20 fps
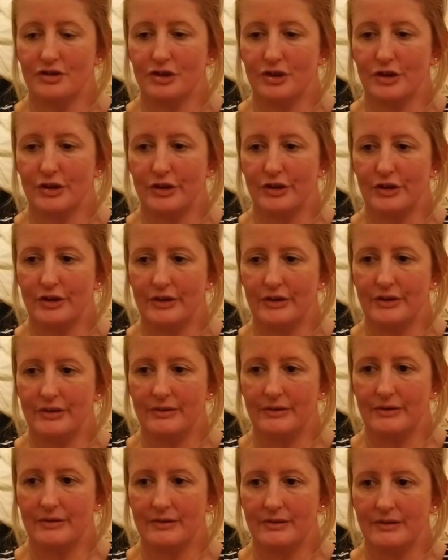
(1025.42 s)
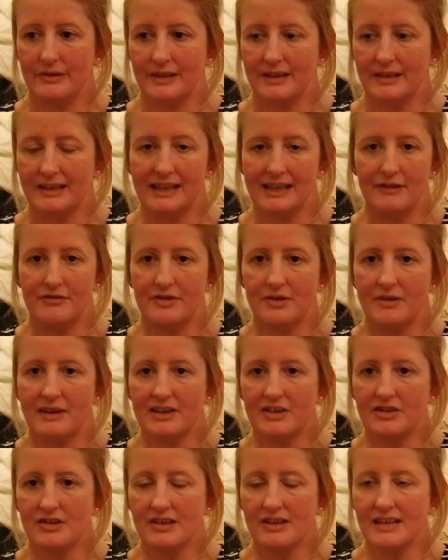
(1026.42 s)
to get a few
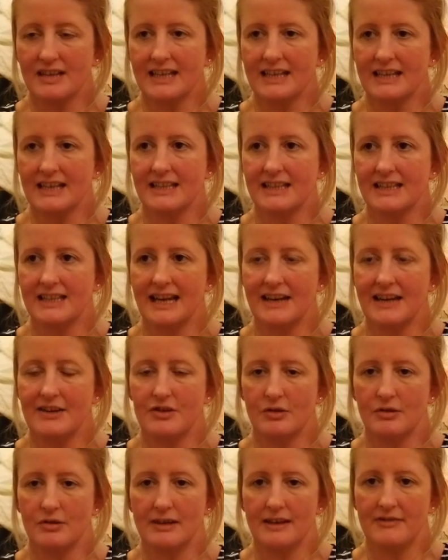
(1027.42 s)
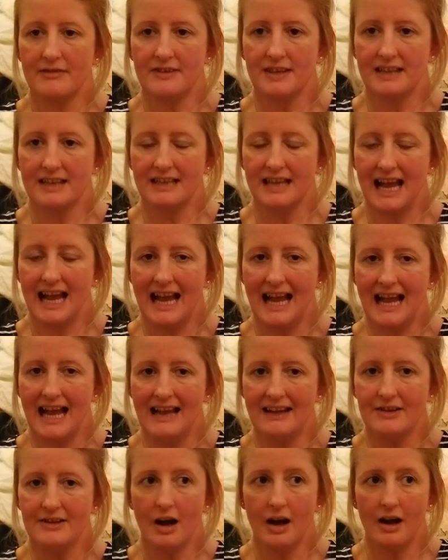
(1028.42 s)
extra things, and or if things are
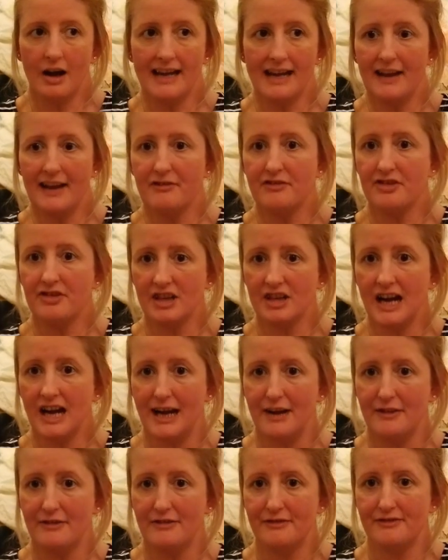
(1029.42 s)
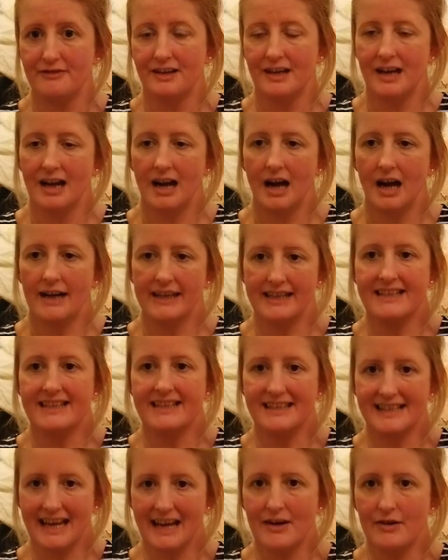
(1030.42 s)
hard, I have stuff. I can
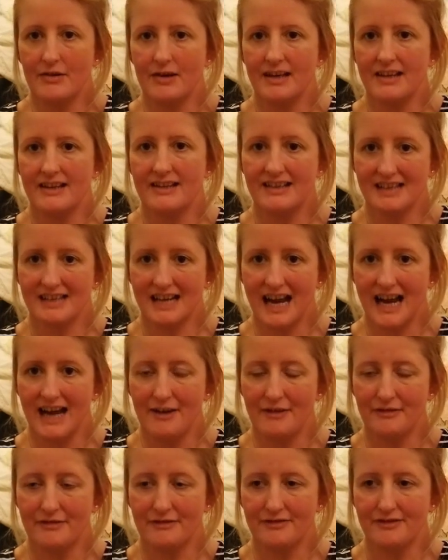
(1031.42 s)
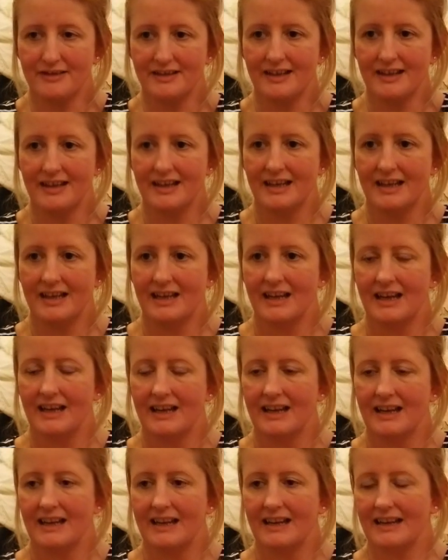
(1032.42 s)
sell stuff.
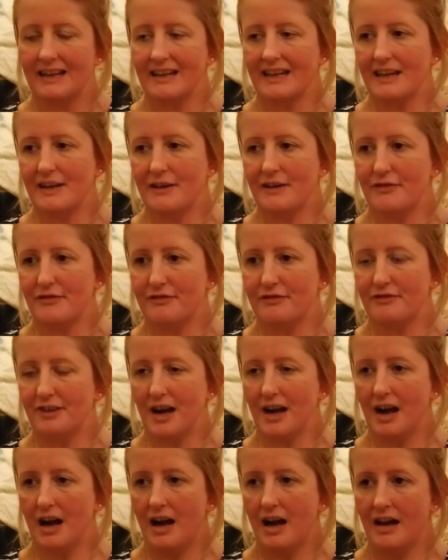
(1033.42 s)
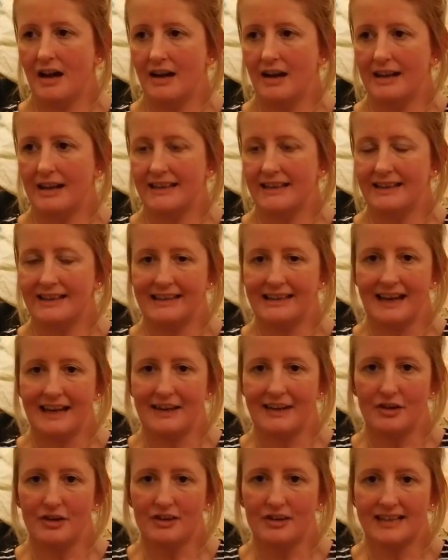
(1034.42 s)
If I
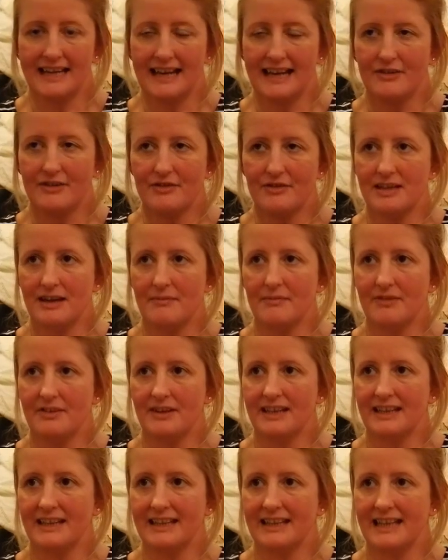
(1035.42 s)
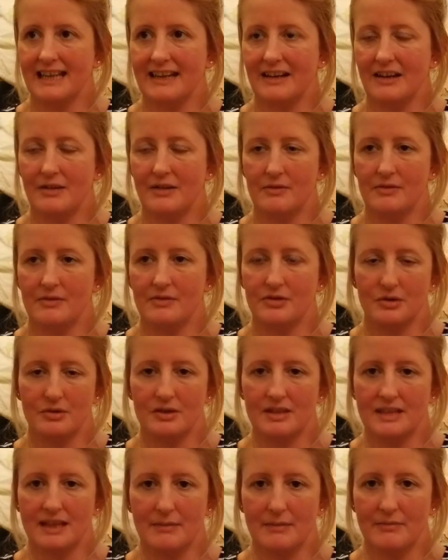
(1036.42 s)
cannot sell something, then I will do
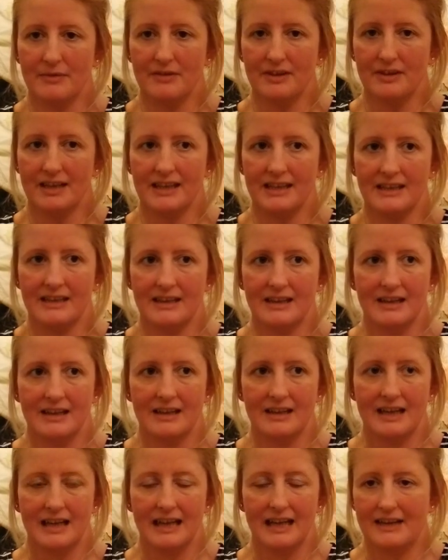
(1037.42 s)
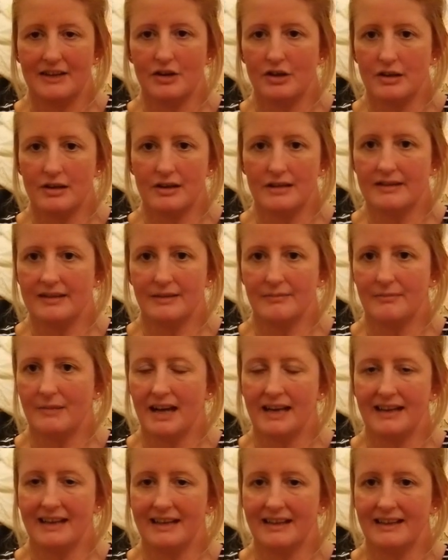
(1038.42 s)
something and earn the
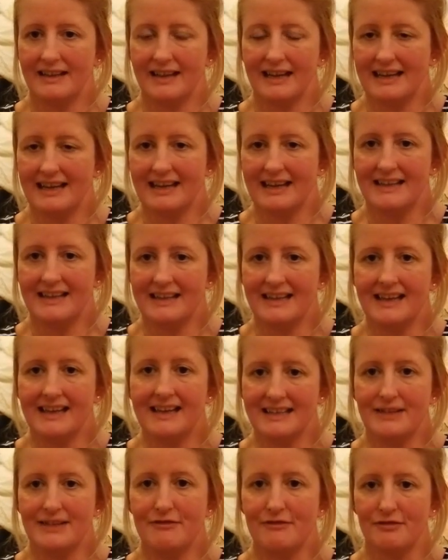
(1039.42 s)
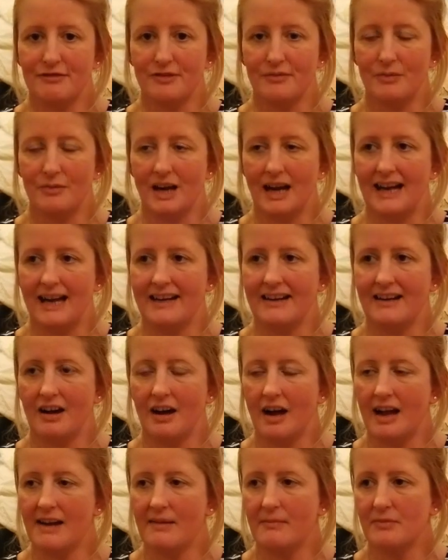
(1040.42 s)
money a different way.
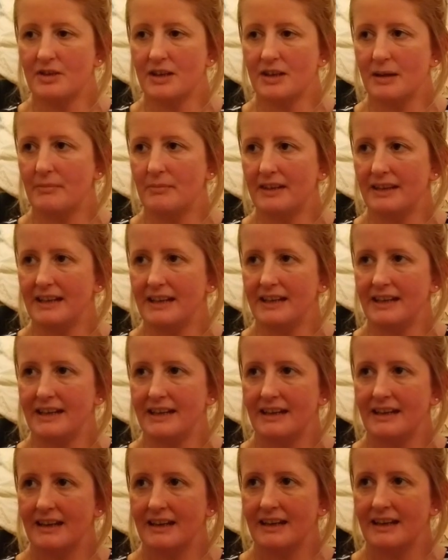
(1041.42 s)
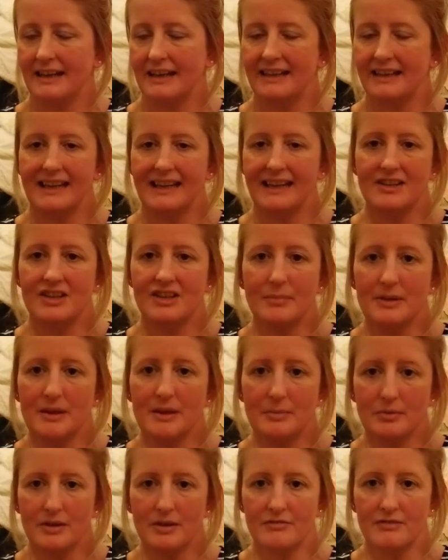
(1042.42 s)
I am somebody, and again, some
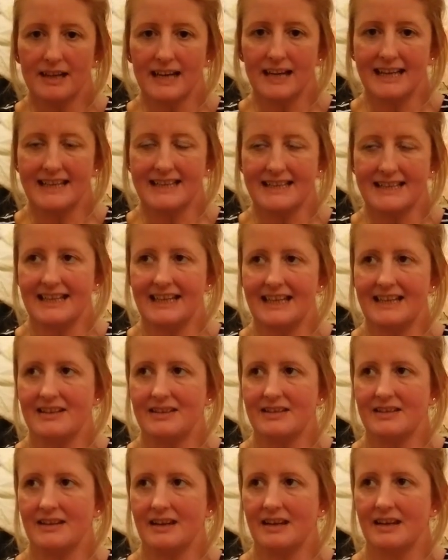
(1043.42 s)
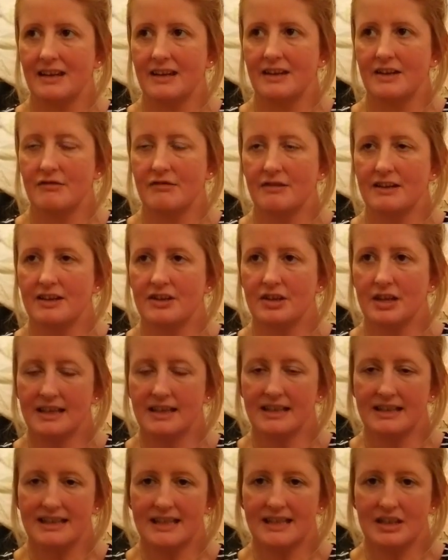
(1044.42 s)
people can relate to this. You're in
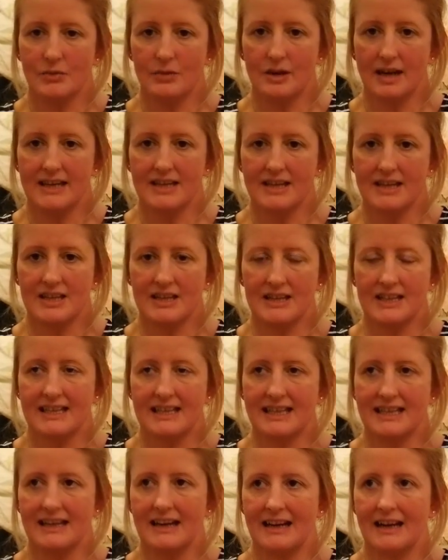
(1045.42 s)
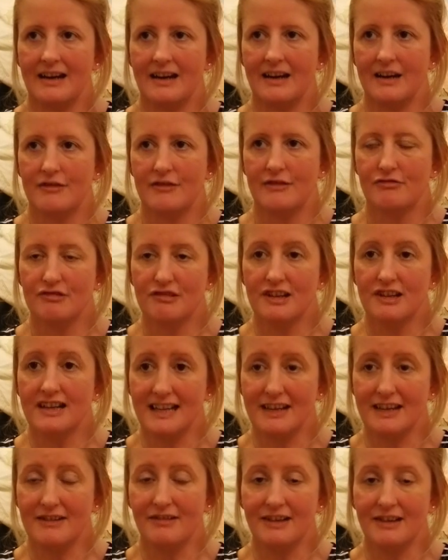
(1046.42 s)
certain situations that are
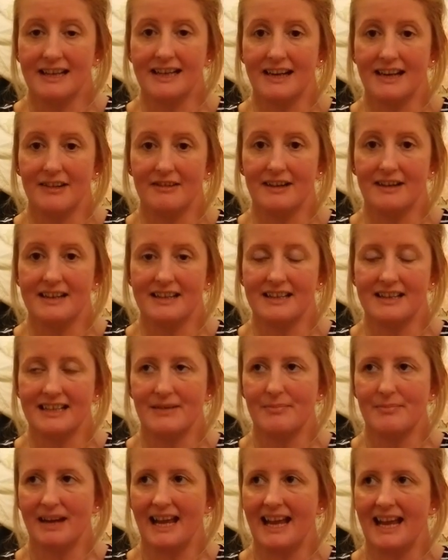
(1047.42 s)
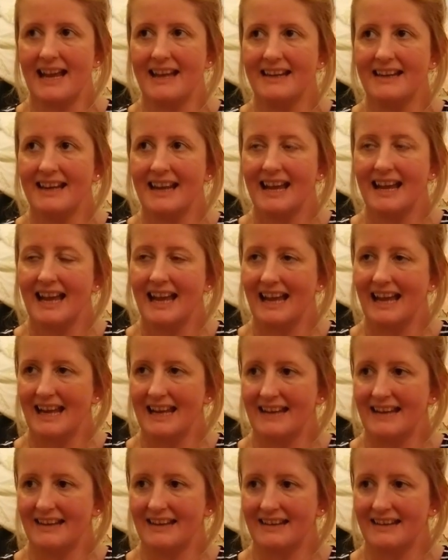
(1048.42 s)
really, really horrendously bad,
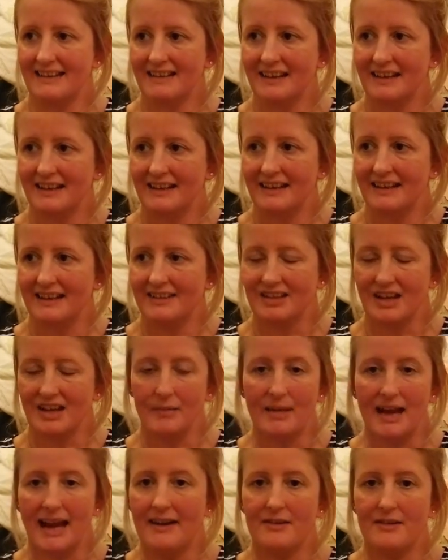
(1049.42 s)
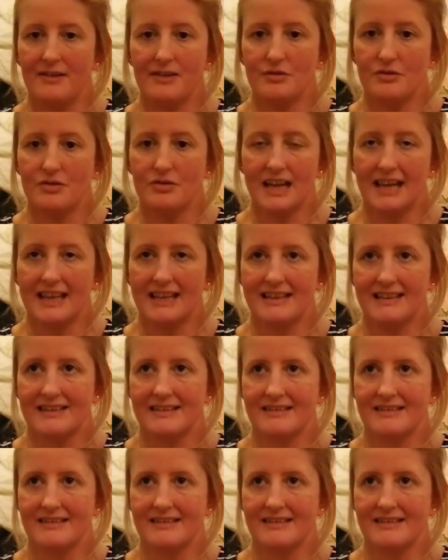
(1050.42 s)
and somehow you just,